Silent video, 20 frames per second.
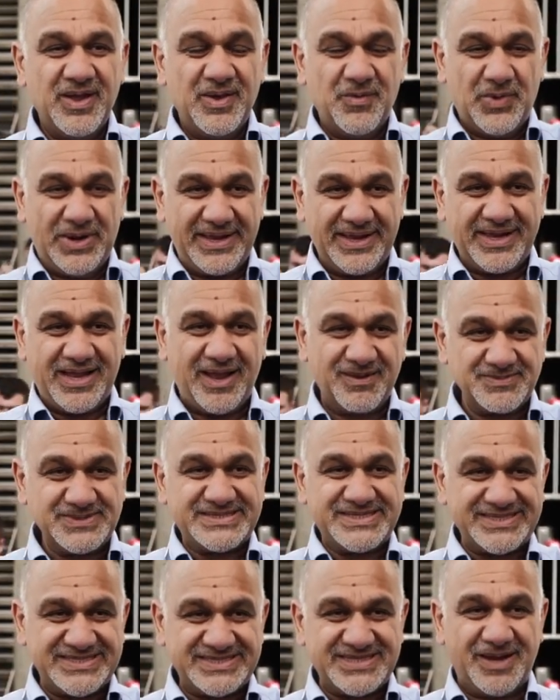When it
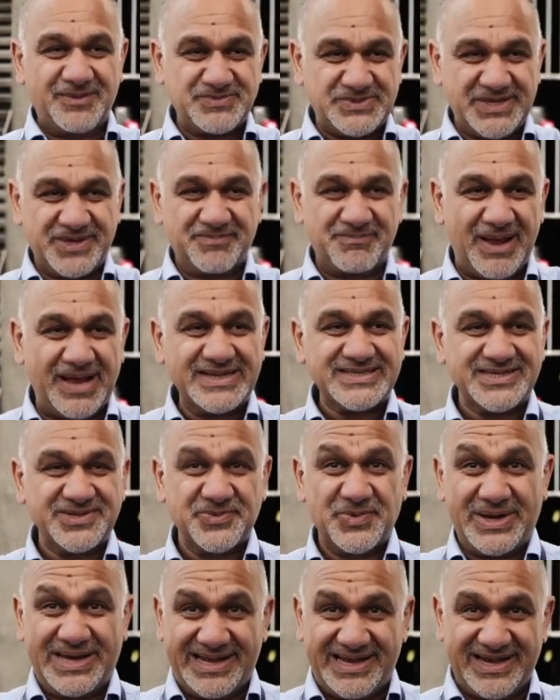comes to subject matter,
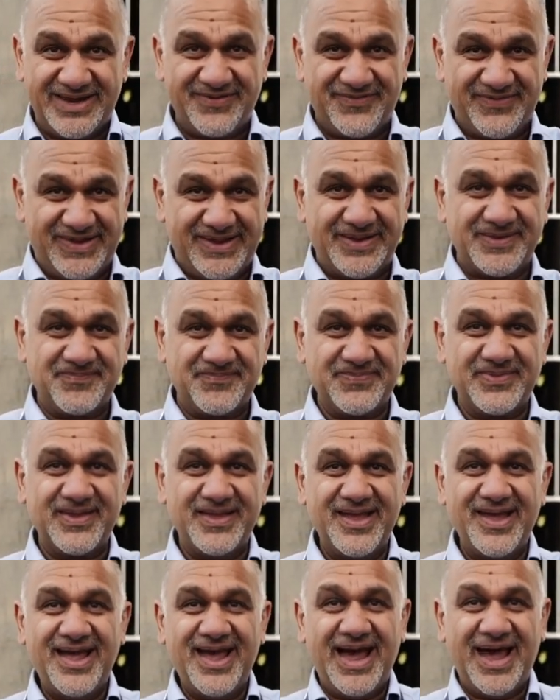we live it.
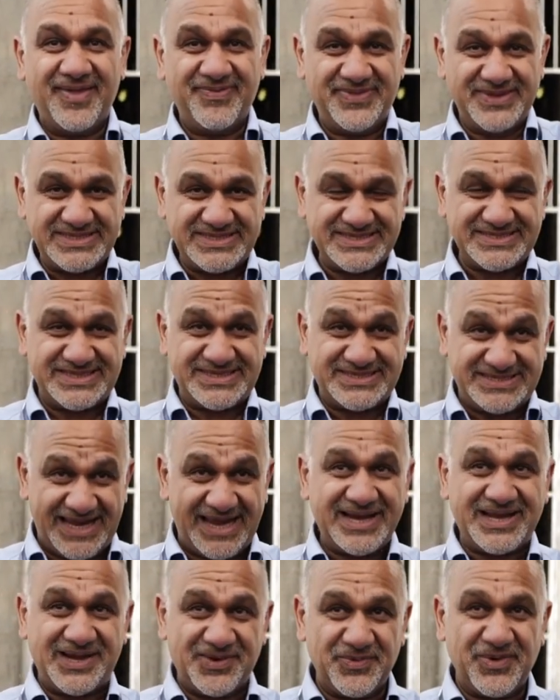And this is
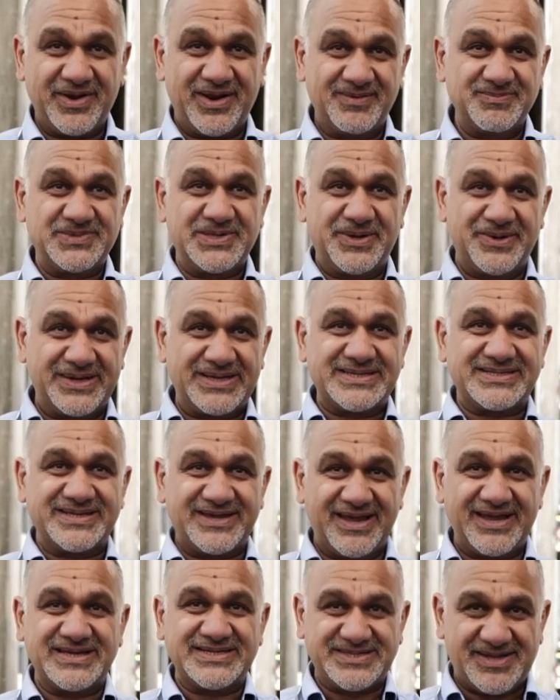exactly what I'm doing
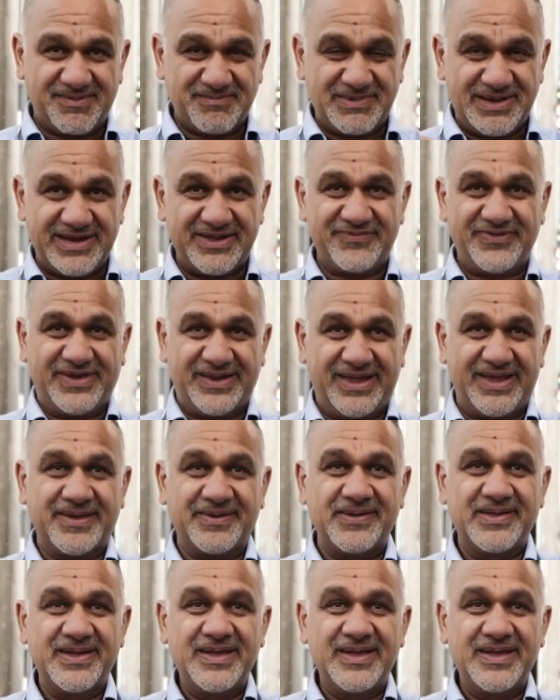today, is I'm living it.